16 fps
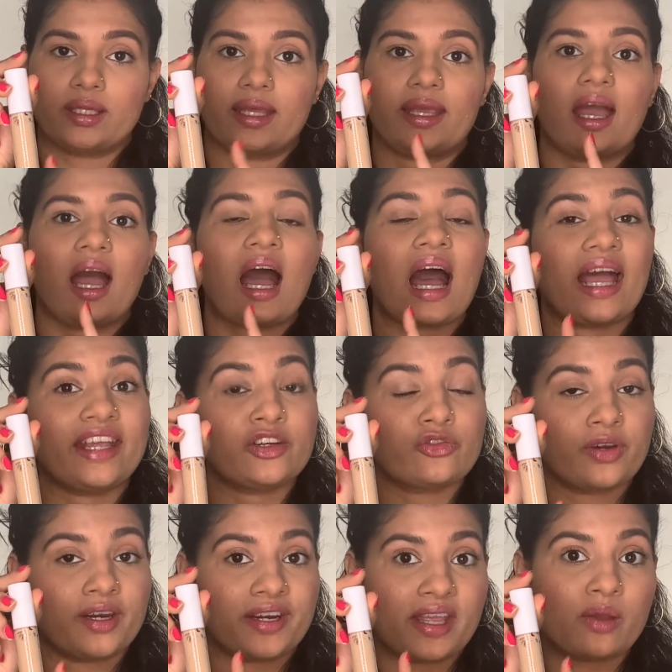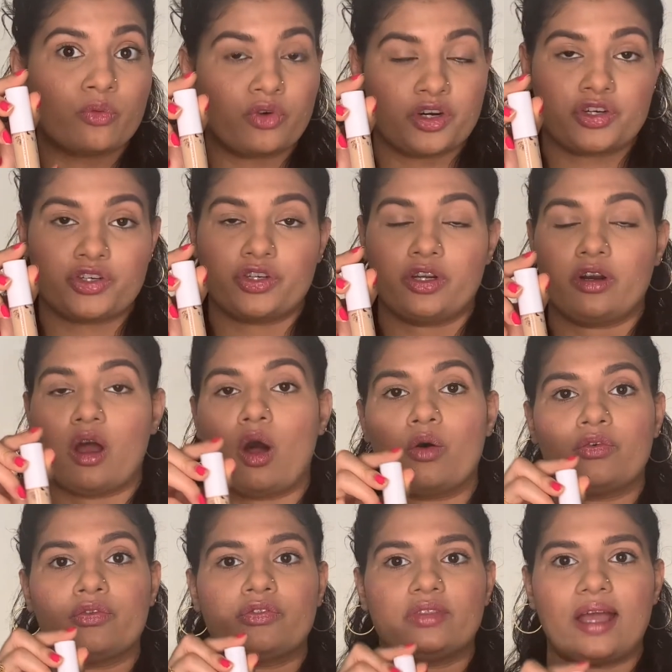a hydrating version
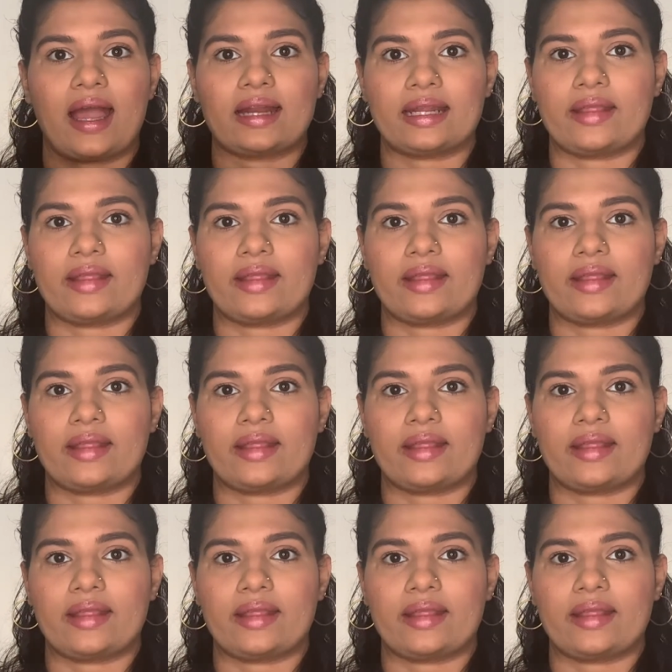of that.